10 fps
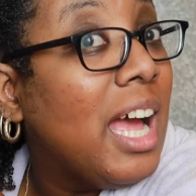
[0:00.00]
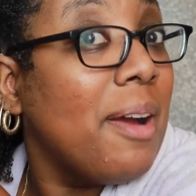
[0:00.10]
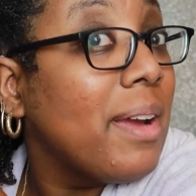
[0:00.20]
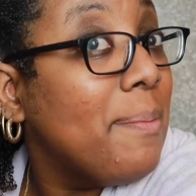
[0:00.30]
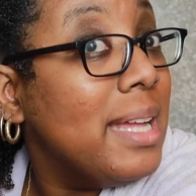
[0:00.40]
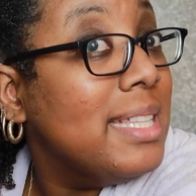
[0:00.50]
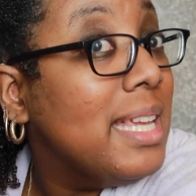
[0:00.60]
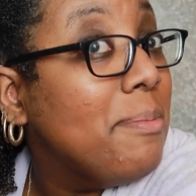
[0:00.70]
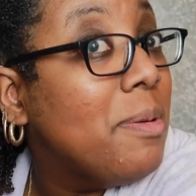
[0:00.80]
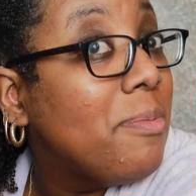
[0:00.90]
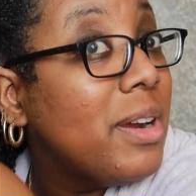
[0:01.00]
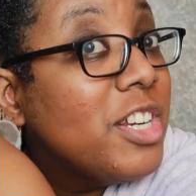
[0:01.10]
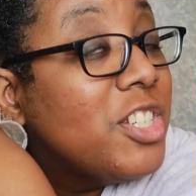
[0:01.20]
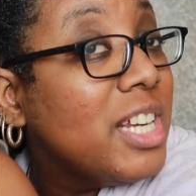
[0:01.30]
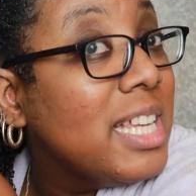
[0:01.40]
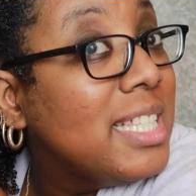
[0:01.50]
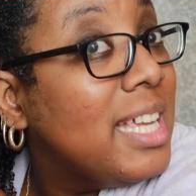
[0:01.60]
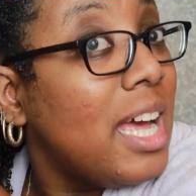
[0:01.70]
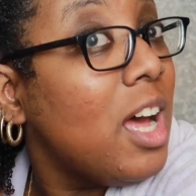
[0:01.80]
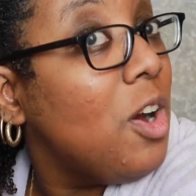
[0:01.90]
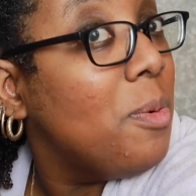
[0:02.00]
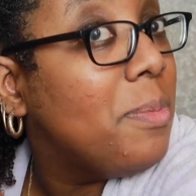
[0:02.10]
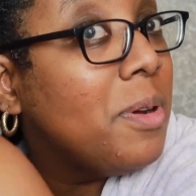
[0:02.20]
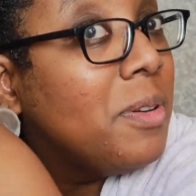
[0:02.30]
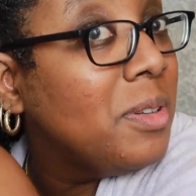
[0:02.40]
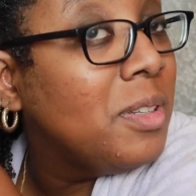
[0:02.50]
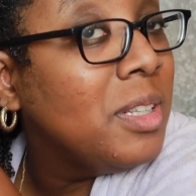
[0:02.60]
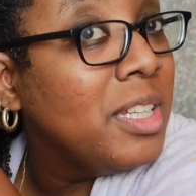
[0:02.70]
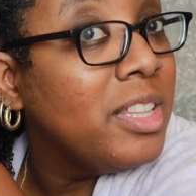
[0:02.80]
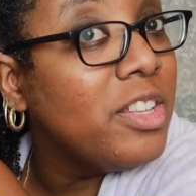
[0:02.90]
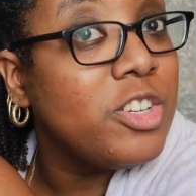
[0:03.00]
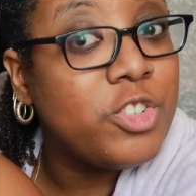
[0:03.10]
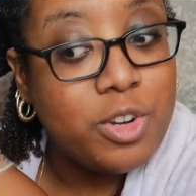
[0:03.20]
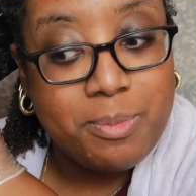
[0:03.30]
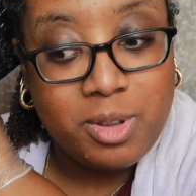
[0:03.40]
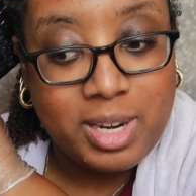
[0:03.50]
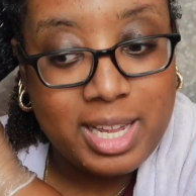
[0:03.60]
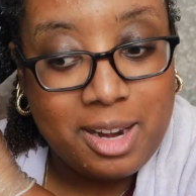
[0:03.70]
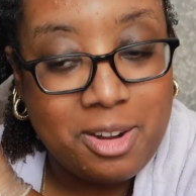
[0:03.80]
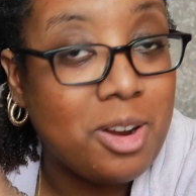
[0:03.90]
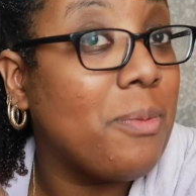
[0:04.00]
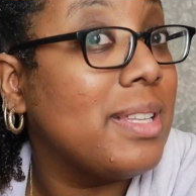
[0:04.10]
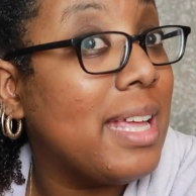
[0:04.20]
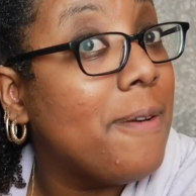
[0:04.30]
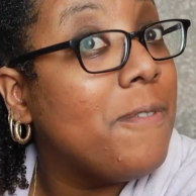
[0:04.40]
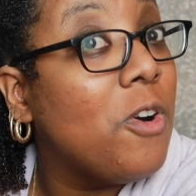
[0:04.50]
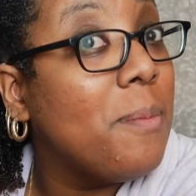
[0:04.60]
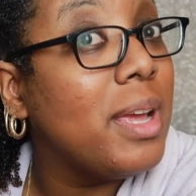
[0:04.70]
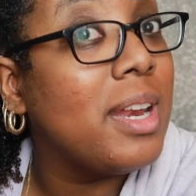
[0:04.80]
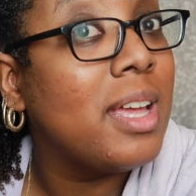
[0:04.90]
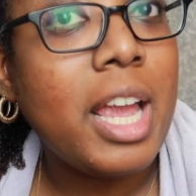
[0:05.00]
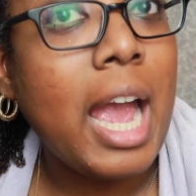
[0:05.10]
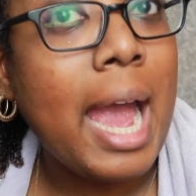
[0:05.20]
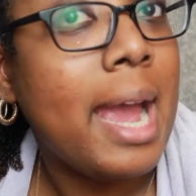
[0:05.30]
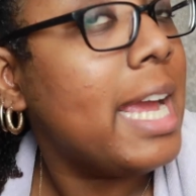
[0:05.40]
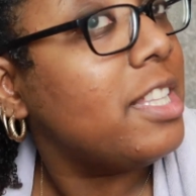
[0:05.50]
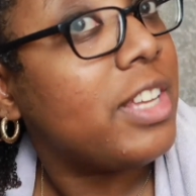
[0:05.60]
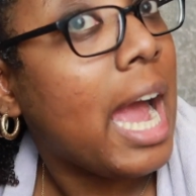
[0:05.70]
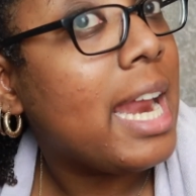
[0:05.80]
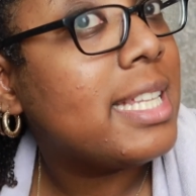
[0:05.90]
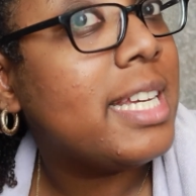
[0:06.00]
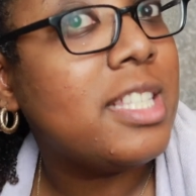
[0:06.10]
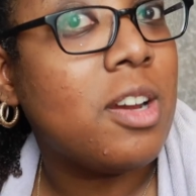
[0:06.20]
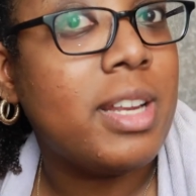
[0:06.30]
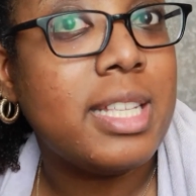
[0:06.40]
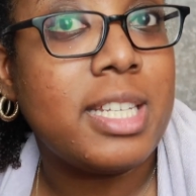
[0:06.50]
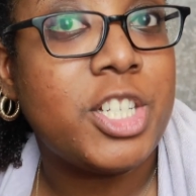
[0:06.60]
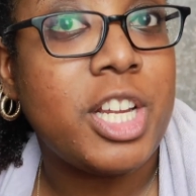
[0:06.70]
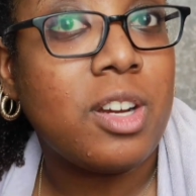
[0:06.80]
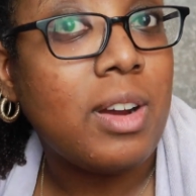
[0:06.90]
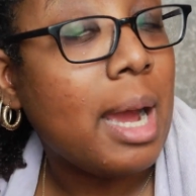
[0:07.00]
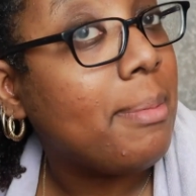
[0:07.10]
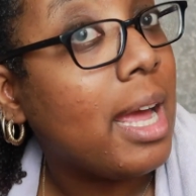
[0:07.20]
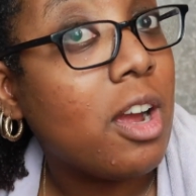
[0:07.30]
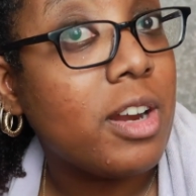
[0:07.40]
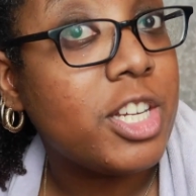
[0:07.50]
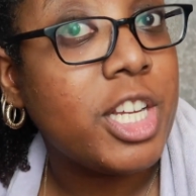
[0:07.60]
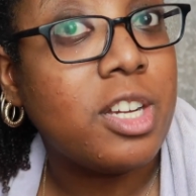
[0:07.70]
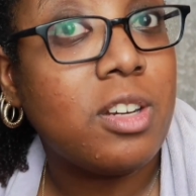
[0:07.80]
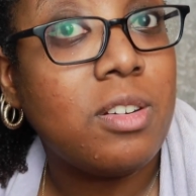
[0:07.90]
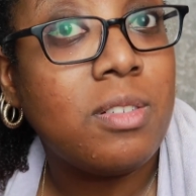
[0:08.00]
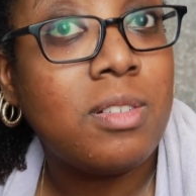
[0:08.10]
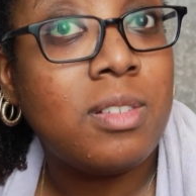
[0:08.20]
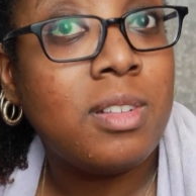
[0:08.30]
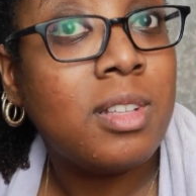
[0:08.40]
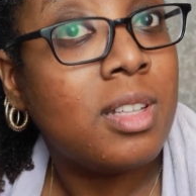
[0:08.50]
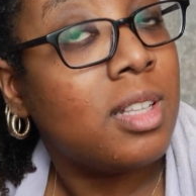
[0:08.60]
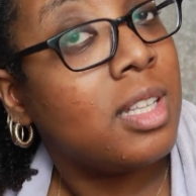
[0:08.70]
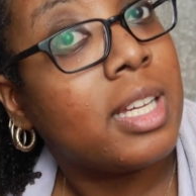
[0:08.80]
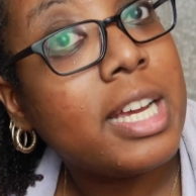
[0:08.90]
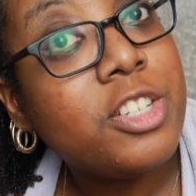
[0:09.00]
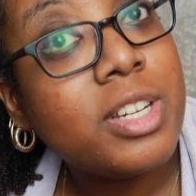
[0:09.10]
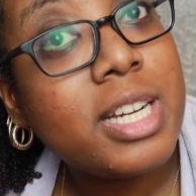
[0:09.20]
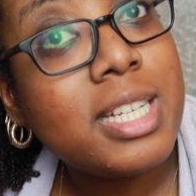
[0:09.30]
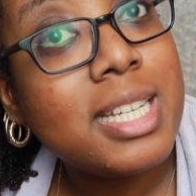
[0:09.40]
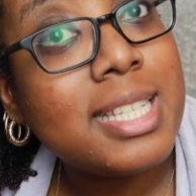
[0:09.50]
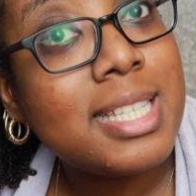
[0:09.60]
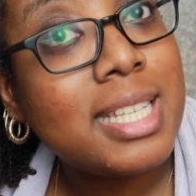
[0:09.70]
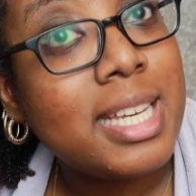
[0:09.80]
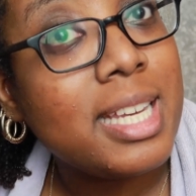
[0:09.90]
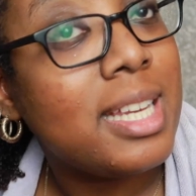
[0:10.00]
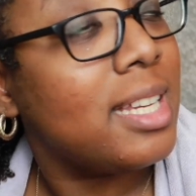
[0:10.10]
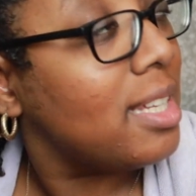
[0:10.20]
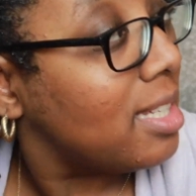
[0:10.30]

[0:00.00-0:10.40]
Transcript: I'm getting my Demon brush just to help distribute it. I don't know what's that foaming. I honestly don't need to shingle. I'm not going to shingle because you could just see.